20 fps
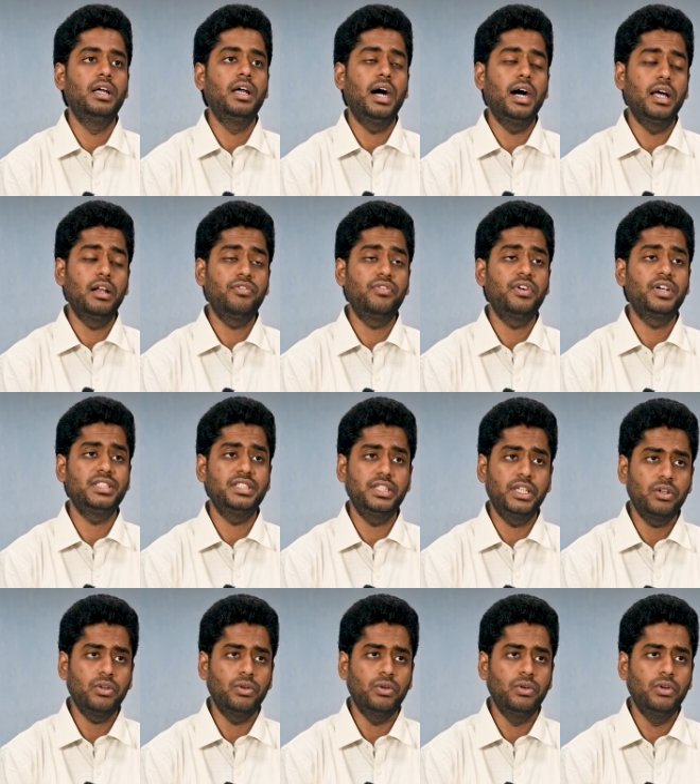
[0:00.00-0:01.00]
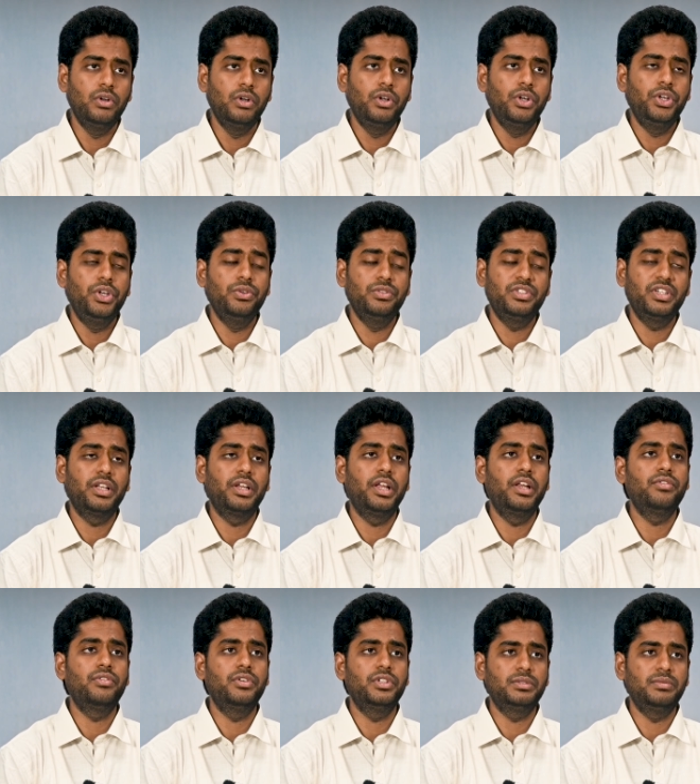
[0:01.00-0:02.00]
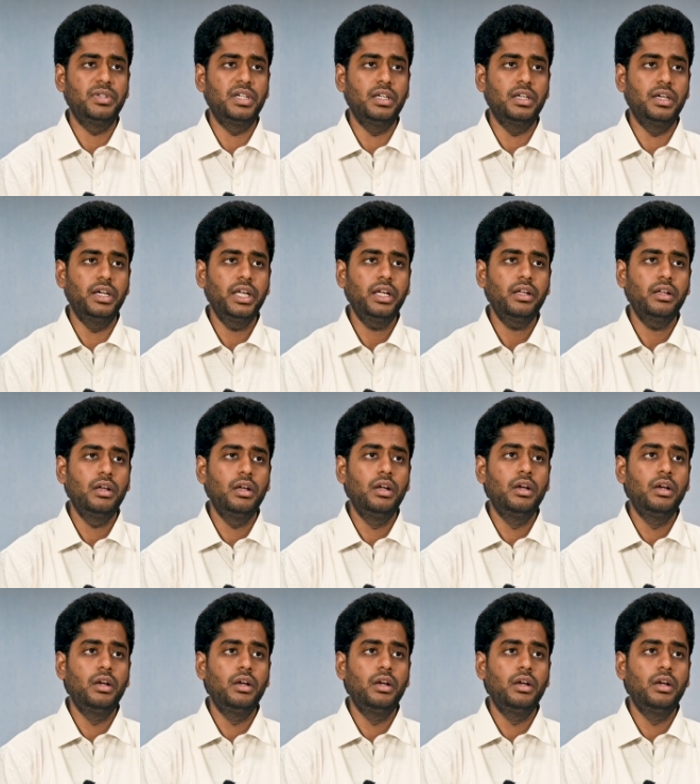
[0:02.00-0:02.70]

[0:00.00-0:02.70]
AlphaZero using reinforcement learning